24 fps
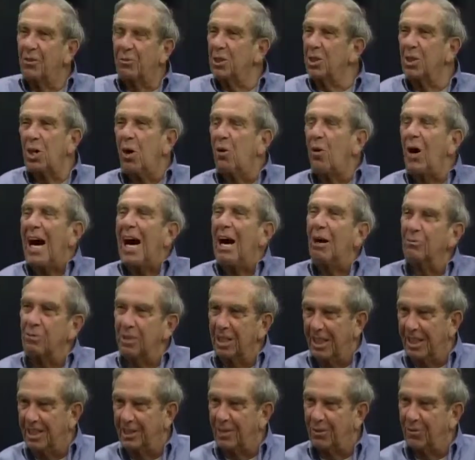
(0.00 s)
were no
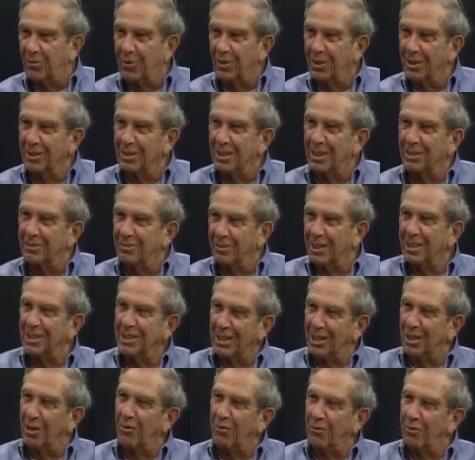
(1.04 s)
outlets for
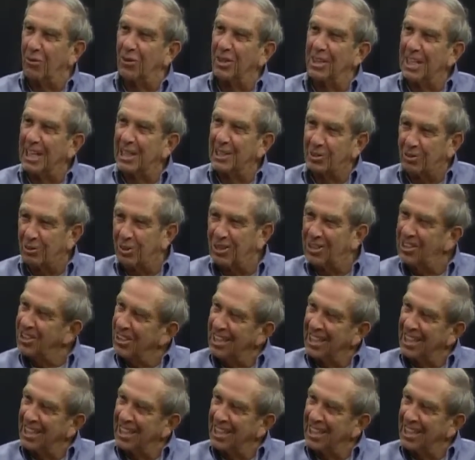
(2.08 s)
electricity.